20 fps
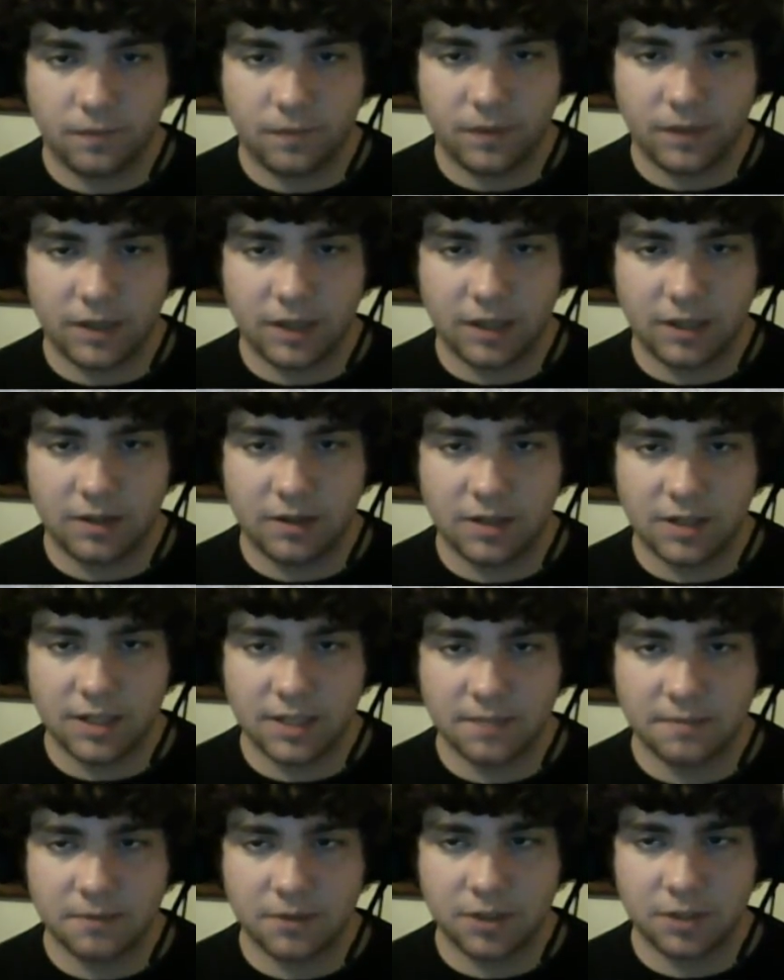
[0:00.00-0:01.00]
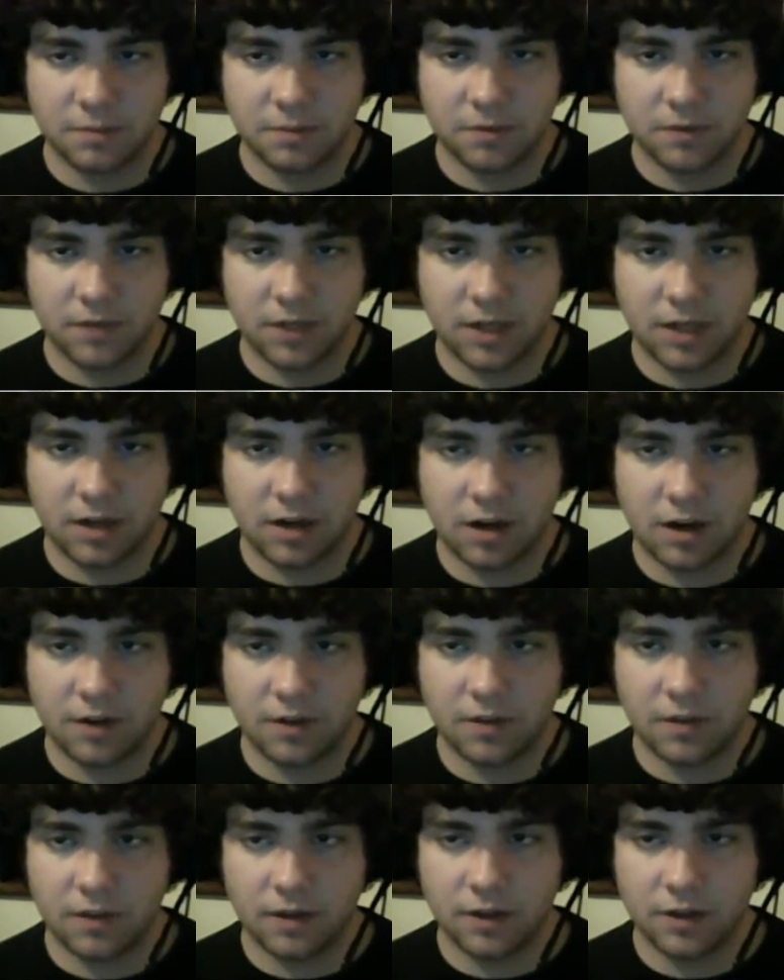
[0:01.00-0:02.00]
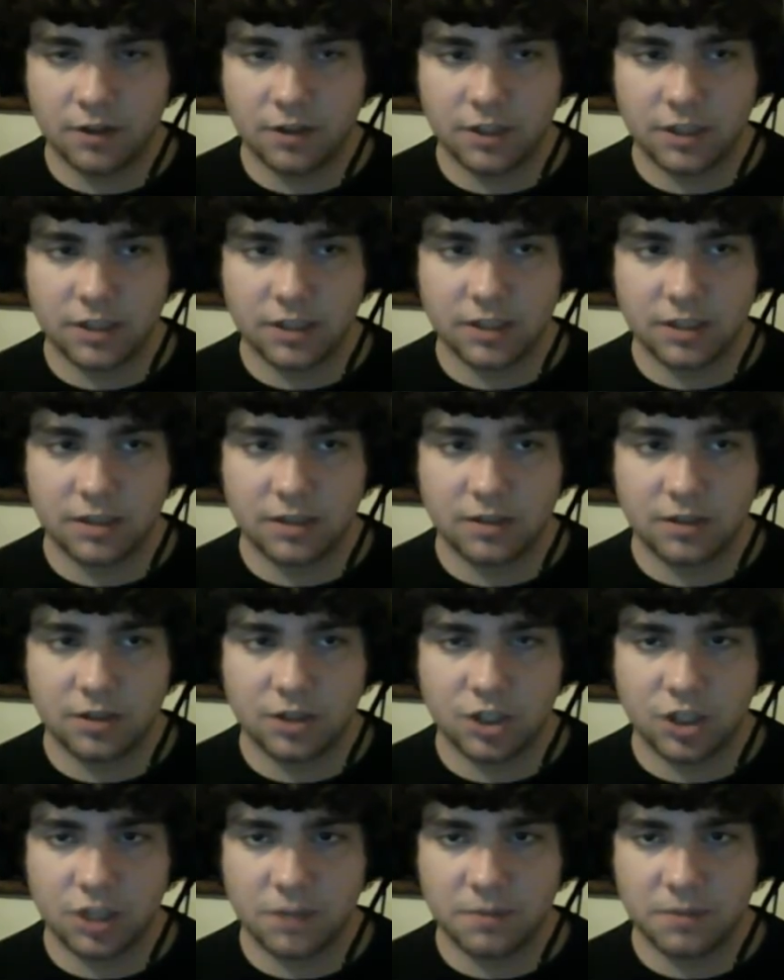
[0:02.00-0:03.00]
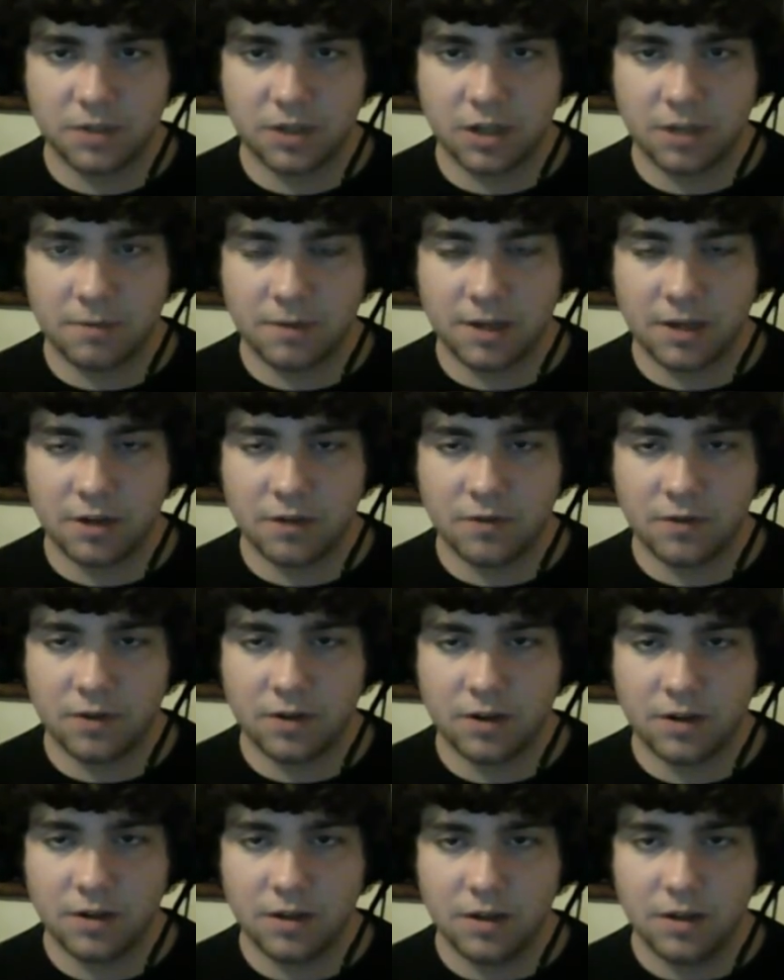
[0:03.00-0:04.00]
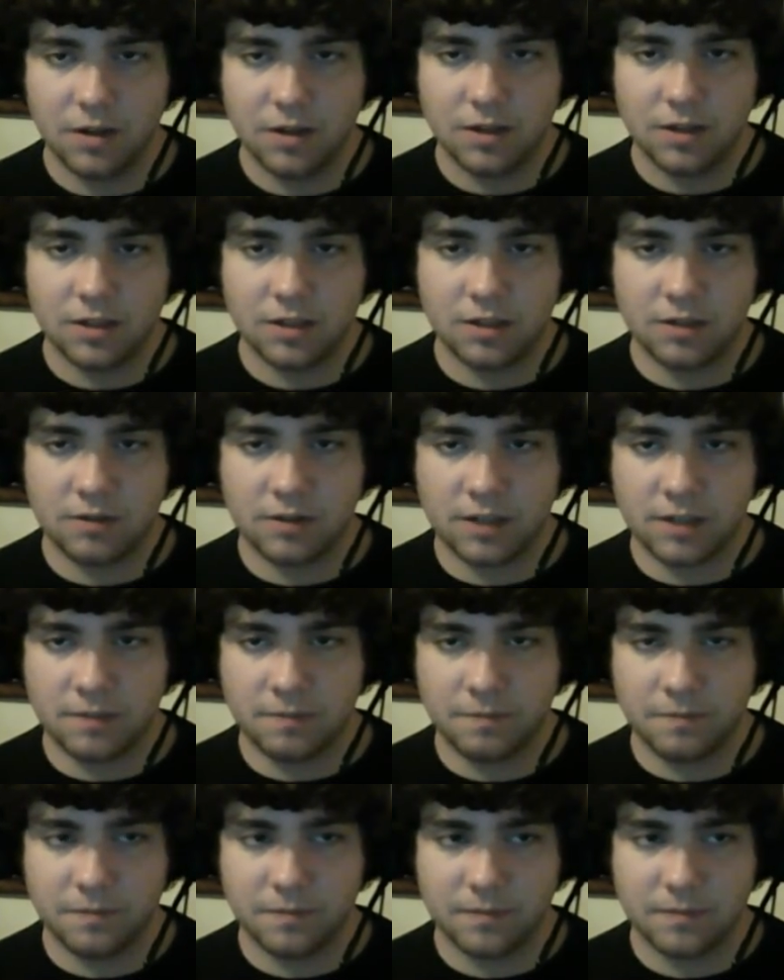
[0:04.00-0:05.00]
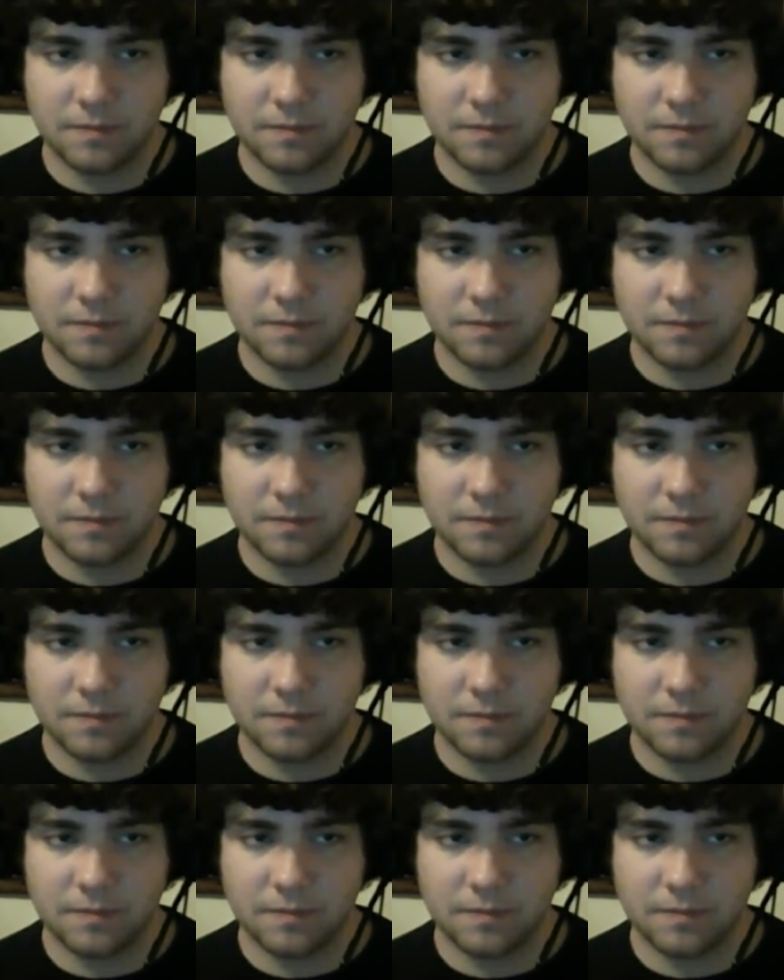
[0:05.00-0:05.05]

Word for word: Yeah, you guys merge up over here. Our hundred ships are coming over to um